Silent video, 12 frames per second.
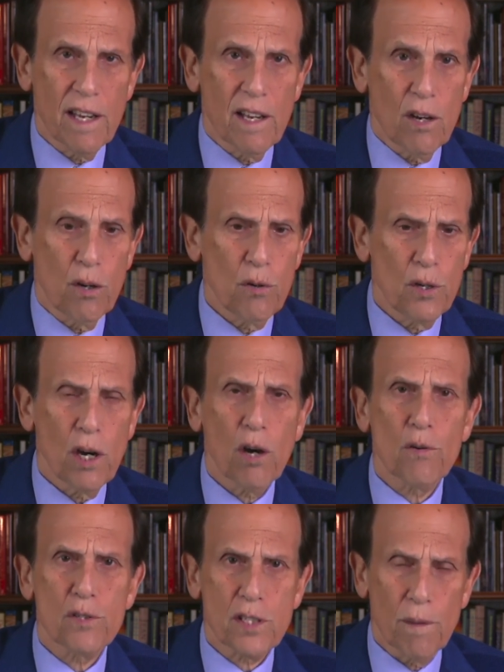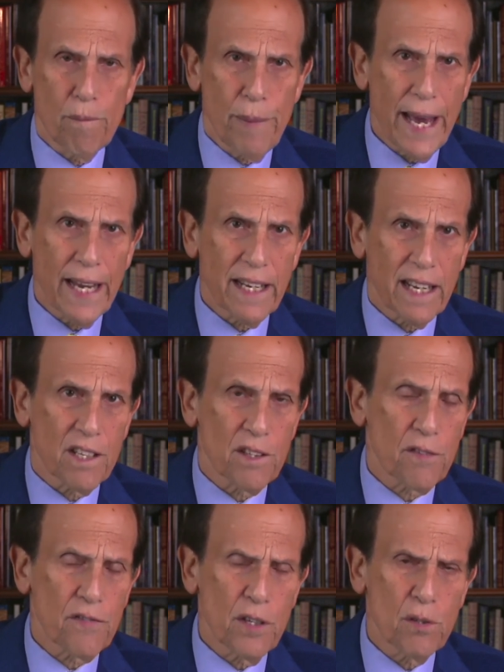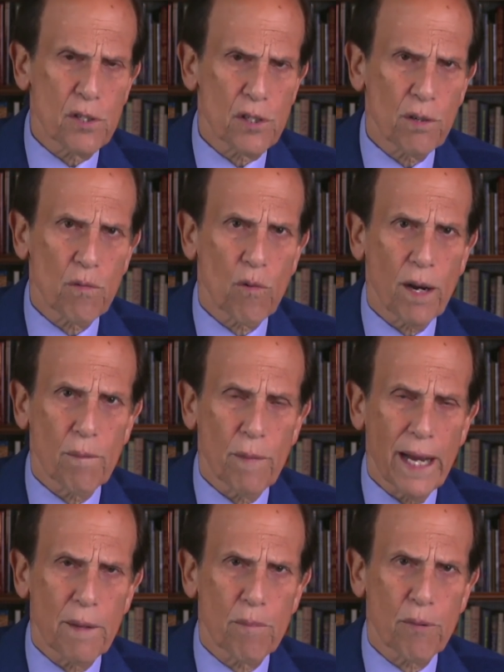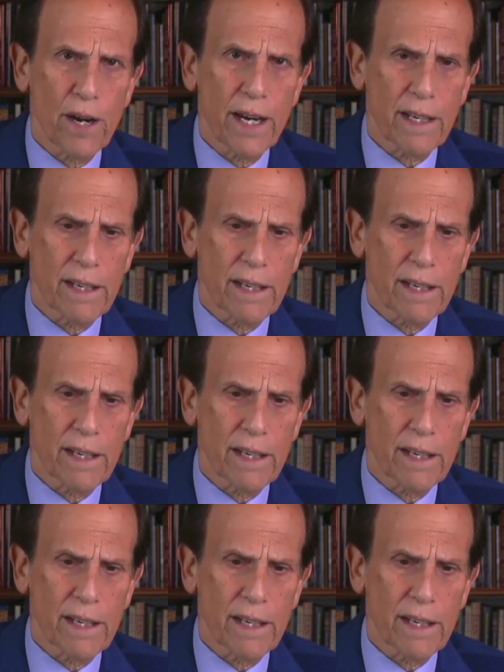who knows in betting in the future what might bring.